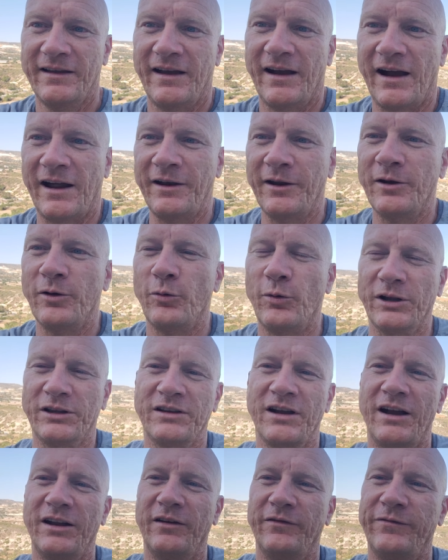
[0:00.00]
I don't know what
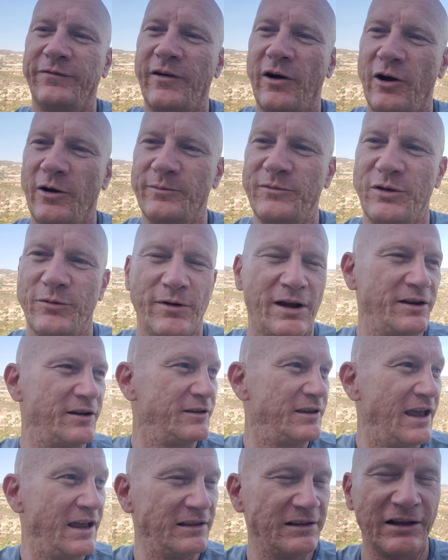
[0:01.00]
kind of farm you run on
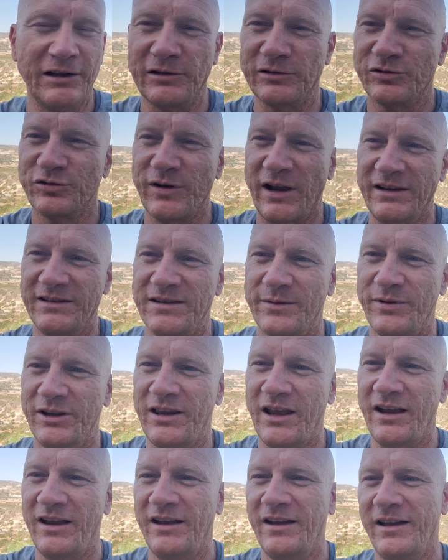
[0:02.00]
that little tractor, but
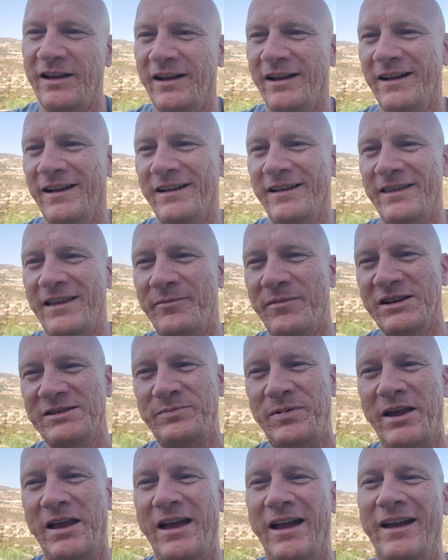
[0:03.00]
there must
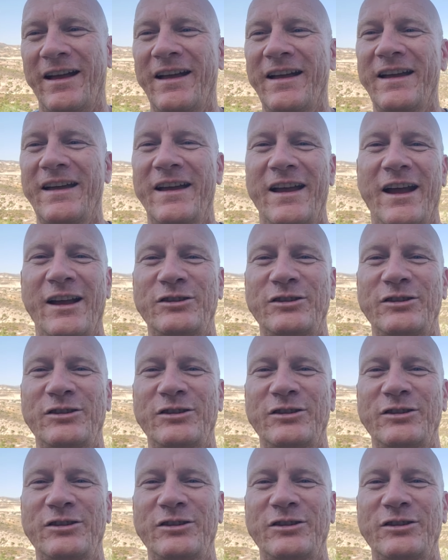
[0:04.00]
be a